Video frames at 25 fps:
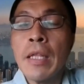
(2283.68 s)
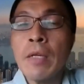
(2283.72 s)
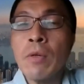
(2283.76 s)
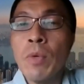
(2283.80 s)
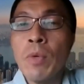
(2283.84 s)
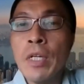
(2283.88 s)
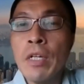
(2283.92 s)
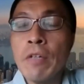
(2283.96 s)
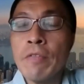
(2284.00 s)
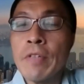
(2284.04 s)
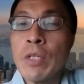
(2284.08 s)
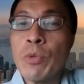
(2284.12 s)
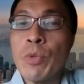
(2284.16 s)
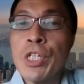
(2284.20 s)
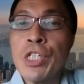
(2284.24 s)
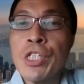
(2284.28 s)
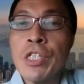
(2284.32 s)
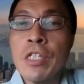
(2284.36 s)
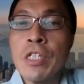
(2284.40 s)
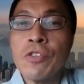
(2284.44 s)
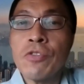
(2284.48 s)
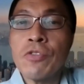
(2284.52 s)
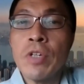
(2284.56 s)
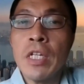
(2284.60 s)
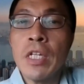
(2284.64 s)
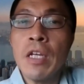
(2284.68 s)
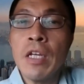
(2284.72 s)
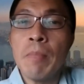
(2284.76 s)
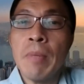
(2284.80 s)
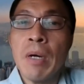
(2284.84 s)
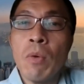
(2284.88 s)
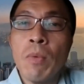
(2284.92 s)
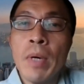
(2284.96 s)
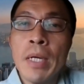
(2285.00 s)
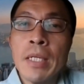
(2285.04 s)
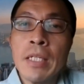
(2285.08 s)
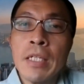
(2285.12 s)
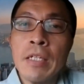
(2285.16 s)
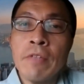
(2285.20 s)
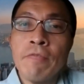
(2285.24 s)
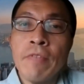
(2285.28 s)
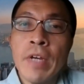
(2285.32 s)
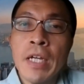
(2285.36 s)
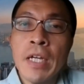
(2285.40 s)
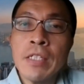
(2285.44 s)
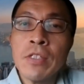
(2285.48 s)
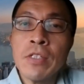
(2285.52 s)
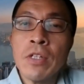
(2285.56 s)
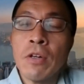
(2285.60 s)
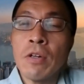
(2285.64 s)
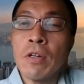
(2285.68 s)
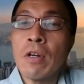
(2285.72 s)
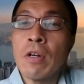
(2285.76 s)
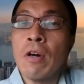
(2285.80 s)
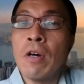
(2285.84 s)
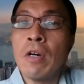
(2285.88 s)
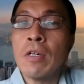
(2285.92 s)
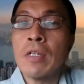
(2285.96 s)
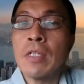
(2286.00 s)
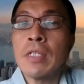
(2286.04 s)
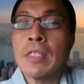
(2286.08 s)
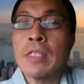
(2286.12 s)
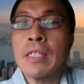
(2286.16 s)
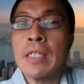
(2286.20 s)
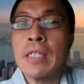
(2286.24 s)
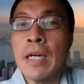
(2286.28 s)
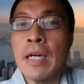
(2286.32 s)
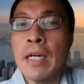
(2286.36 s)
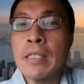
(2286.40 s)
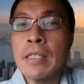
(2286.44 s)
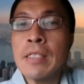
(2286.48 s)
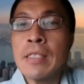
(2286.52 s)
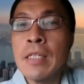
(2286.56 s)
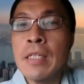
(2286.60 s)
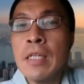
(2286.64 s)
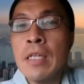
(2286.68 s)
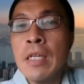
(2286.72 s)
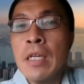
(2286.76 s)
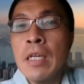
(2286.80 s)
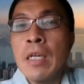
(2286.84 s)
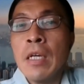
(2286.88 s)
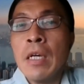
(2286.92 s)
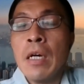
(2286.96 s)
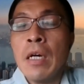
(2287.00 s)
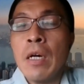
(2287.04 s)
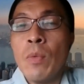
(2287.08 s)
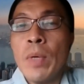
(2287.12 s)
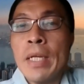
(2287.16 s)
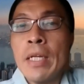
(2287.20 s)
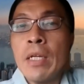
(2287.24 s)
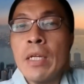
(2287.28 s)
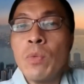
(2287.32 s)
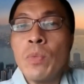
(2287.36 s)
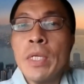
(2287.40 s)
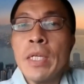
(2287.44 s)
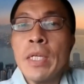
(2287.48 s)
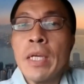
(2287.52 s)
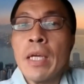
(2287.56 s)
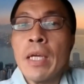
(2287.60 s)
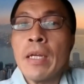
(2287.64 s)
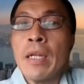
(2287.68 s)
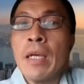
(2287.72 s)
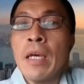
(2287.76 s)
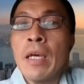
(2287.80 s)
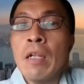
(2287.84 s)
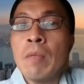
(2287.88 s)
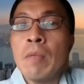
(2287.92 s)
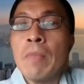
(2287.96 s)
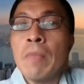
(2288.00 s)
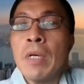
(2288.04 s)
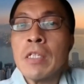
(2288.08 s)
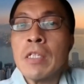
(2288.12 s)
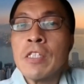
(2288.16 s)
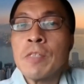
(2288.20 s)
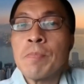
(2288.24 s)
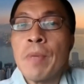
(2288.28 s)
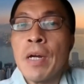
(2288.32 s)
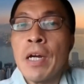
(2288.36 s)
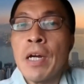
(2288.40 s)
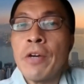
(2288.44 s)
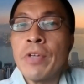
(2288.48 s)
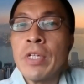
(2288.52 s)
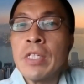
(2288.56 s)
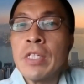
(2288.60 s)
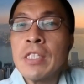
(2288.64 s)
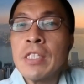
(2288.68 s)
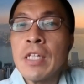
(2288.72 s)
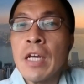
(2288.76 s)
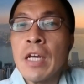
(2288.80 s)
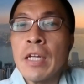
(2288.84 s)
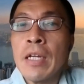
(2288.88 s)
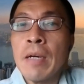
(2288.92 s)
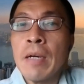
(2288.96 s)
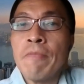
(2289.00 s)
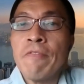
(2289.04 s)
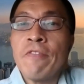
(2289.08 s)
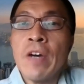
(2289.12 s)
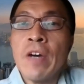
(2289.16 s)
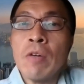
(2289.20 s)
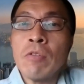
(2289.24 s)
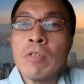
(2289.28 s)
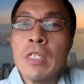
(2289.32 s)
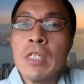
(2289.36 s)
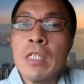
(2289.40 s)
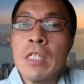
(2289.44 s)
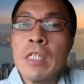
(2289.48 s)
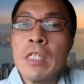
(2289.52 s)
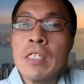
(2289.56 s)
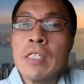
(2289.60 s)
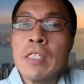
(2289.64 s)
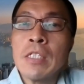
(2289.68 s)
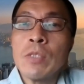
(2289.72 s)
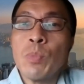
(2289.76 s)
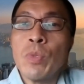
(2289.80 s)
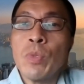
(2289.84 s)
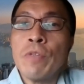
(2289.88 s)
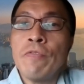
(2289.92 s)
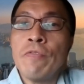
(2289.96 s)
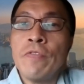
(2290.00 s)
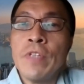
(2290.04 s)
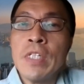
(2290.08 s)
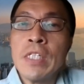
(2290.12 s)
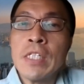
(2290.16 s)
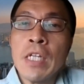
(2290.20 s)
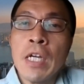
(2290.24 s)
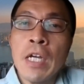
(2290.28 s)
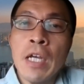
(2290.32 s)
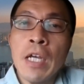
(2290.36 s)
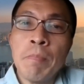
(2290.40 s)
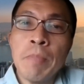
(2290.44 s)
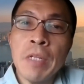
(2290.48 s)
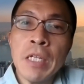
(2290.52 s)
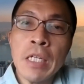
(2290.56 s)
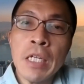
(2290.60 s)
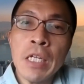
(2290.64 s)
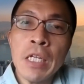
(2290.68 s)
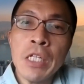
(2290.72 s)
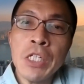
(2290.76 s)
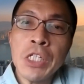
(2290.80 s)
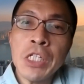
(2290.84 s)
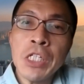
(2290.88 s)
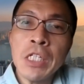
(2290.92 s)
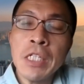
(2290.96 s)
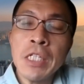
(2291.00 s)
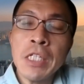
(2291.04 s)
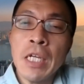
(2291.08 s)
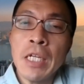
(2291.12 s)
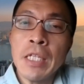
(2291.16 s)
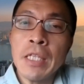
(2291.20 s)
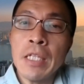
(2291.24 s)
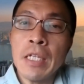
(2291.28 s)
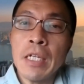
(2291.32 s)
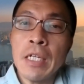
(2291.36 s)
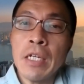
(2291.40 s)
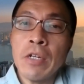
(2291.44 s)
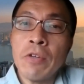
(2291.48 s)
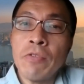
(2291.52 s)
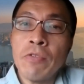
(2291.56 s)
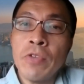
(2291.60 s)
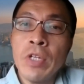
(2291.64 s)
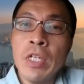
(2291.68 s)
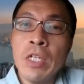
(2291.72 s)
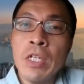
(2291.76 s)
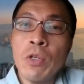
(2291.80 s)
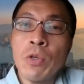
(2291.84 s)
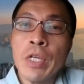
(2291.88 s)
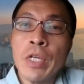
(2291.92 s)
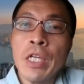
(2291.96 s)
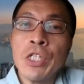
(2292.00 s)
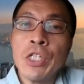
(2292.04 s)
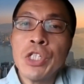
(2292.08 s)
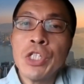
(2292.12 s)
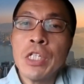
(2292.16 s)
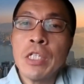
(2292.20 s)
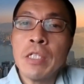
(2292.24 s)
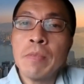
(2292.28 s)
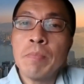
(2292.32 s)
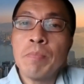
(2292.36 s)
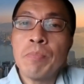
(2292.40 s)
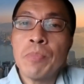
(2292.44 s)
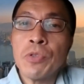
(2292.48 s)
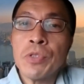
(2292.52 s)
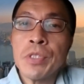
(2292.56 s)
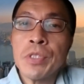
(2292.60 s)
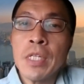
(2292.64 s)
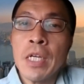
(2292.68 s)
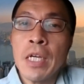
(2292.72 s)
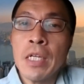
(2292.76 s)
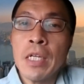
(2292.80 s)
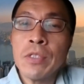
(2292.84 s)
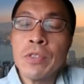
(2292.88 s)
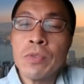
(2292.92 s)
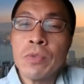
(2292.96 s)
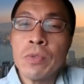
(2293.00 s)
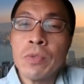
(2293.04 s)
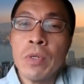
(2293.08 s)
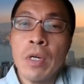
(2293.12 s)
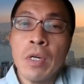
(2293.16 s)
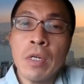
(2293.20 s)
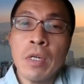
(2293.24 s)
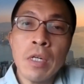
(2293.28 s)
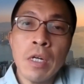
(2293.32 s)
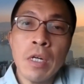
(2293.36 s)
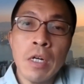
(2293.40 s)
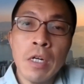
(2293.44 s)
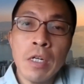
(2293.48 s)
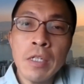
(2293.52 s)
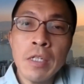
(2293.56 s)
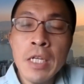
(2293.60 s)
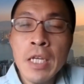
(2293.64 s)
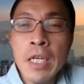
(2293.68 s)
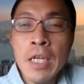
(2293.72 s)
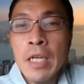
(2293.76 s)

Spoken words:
think one of the questions is really about what Invest Hong Kong does, whether we can help aspiring startup founders with visa application and the relocation process to Hong Kong.